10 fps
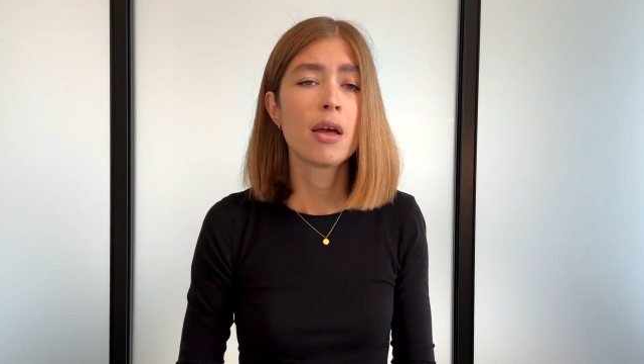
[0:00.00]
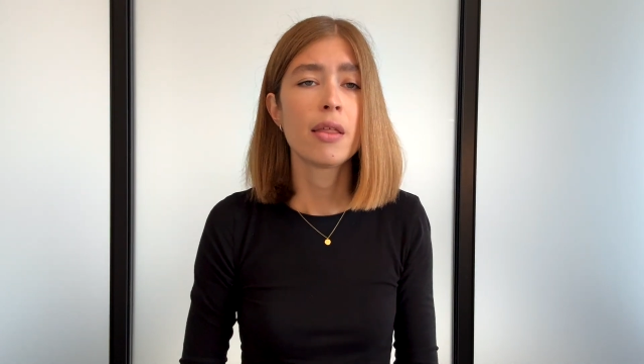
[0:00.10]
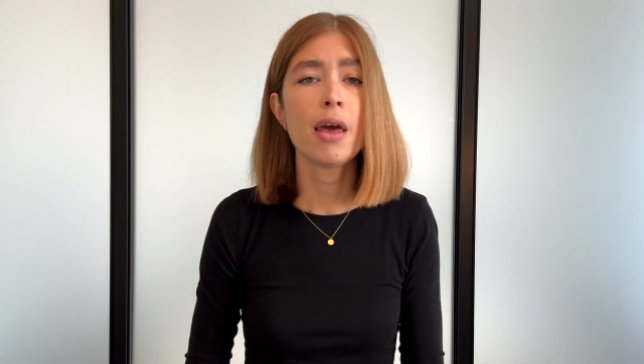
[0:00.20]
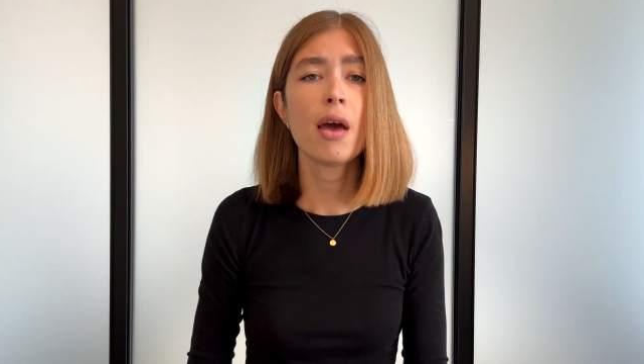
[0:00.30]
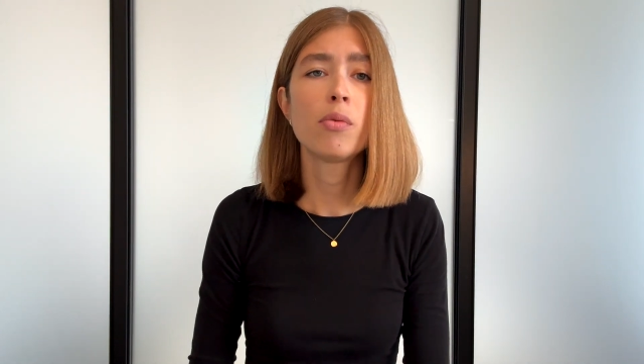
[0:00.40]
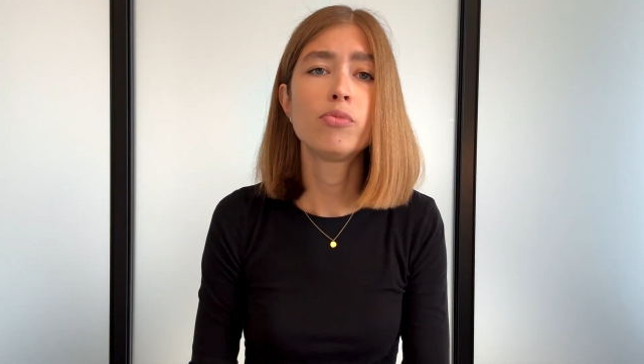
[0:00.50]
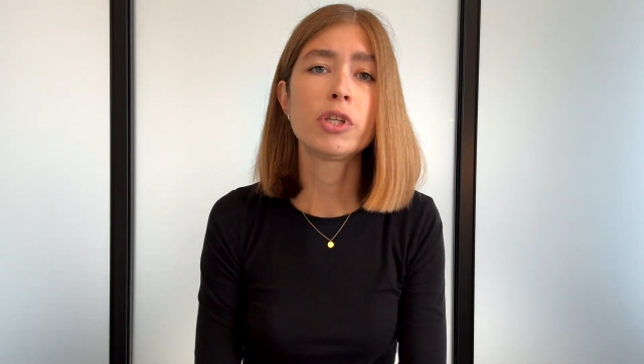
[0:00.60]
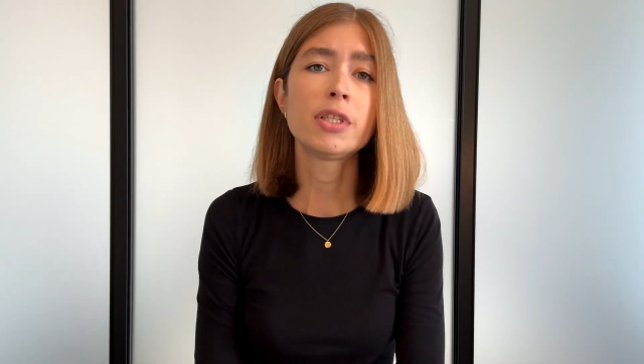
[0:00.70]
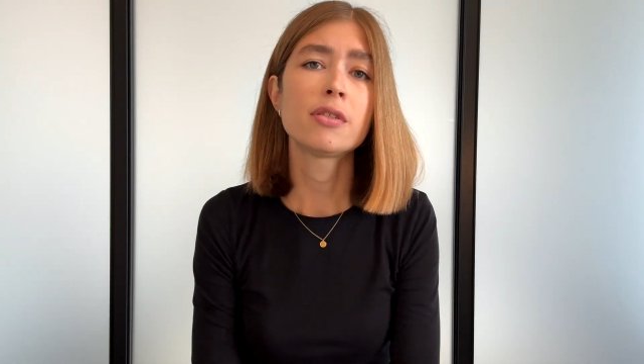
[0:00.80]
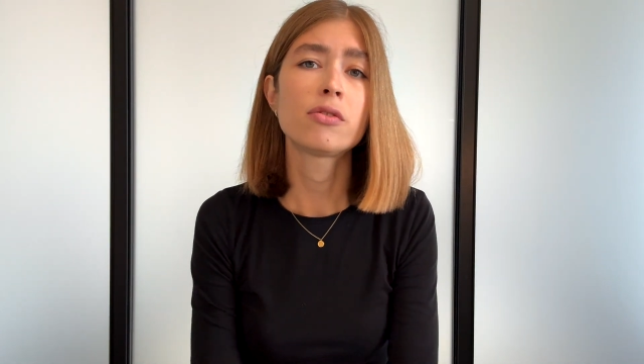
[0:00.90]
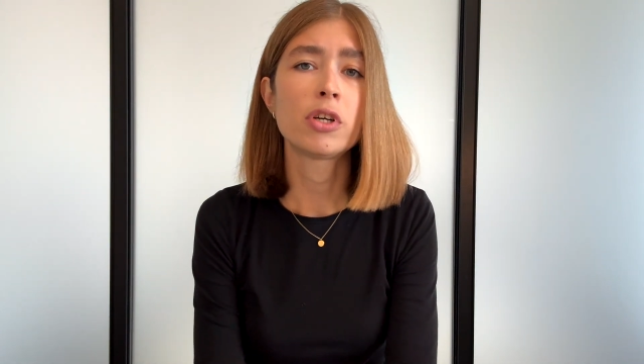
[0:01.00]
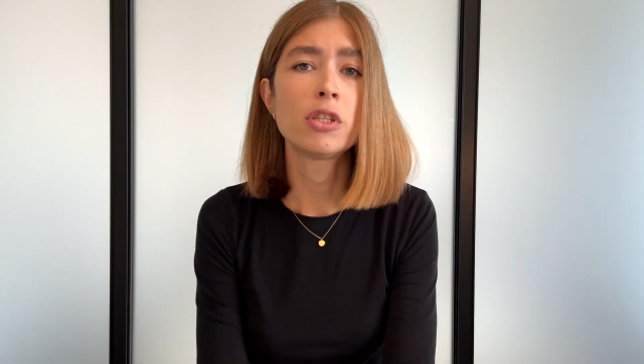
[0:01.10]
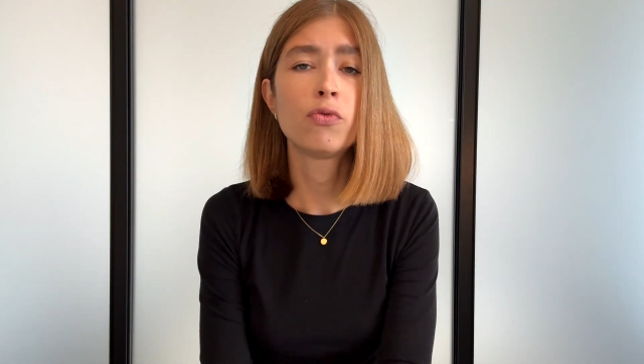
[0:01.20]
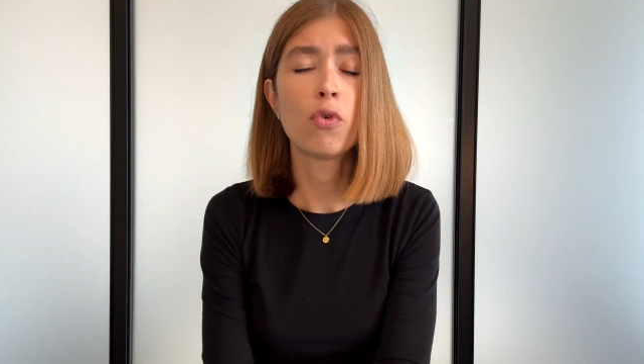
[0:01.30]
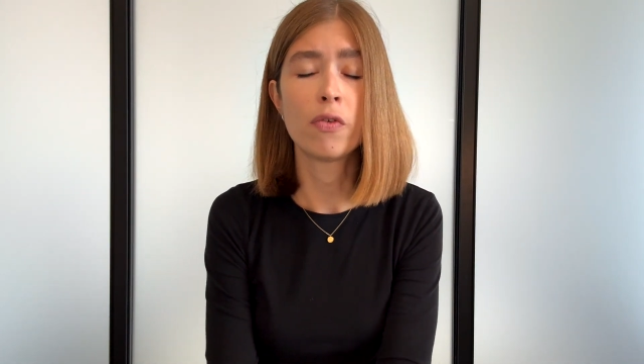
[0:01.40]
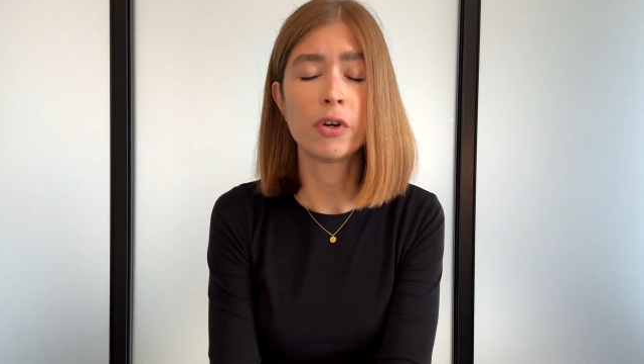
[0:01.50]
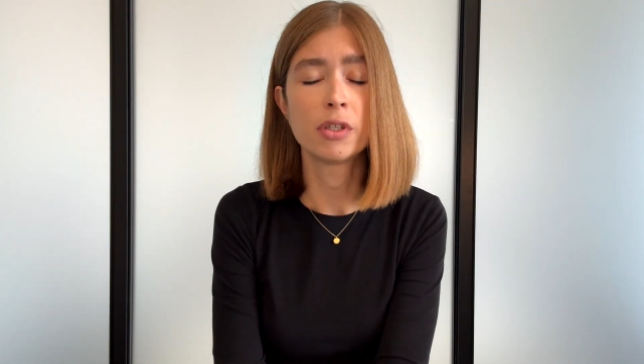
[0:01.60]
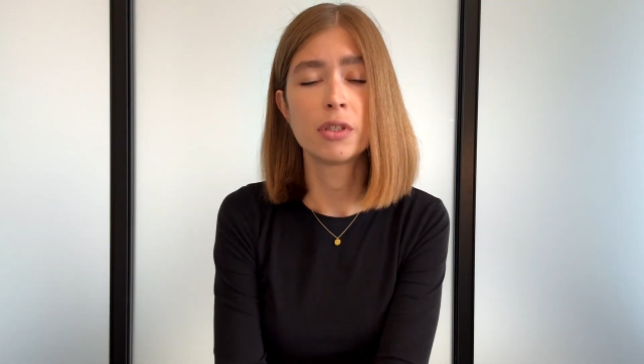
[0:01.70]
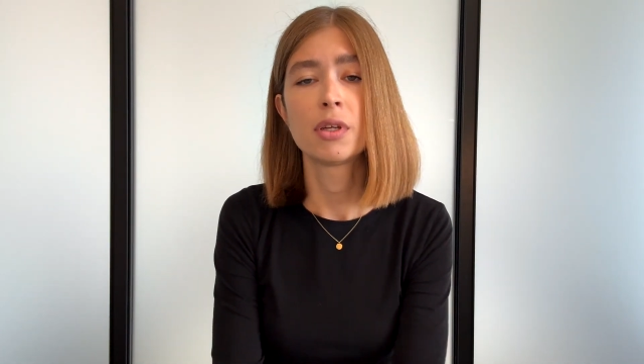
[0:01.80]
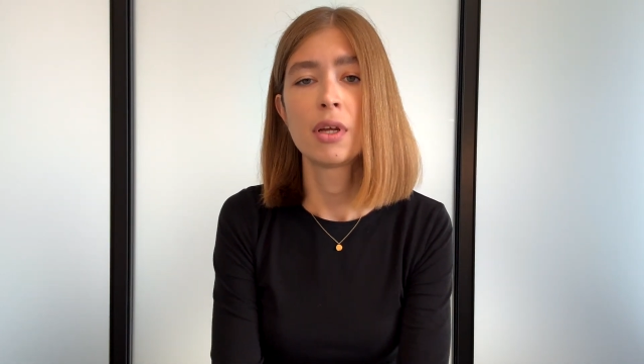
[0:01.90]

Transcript: they are pretty straightforward.